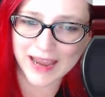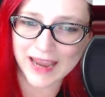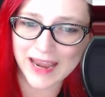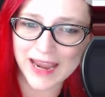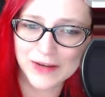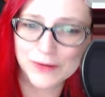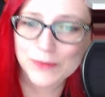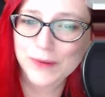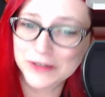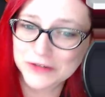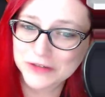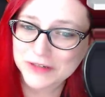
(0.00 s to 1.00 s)

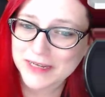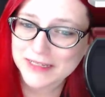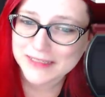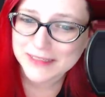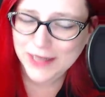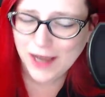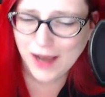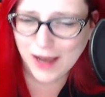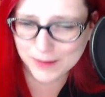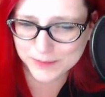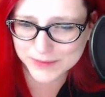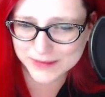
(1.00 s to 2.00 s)
hateration has
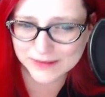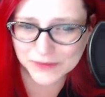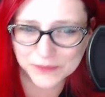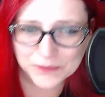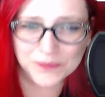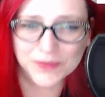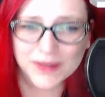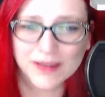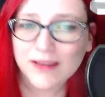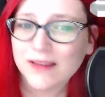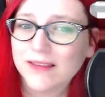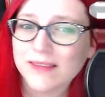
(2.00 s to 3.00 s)
stopped.
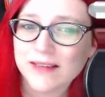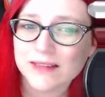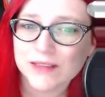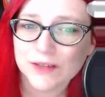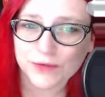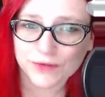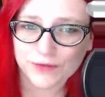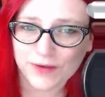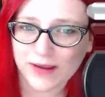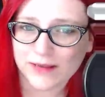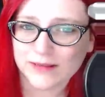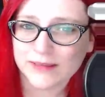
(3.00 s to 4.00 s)
This, for
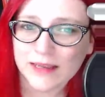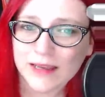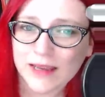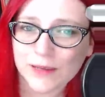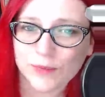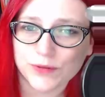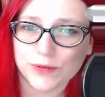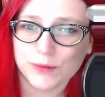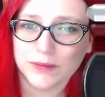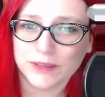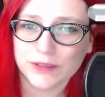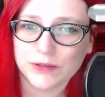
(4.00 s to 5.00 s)
fans and
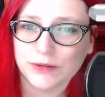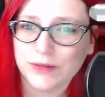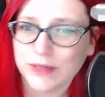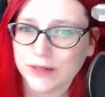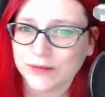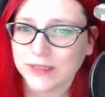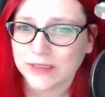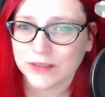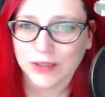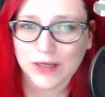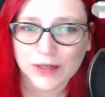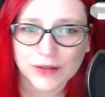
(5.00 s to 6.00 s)
presumably studios, is a
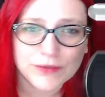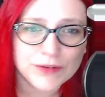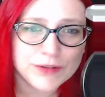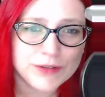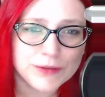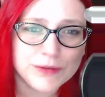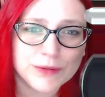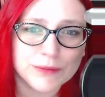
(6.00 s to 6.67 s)
long overdue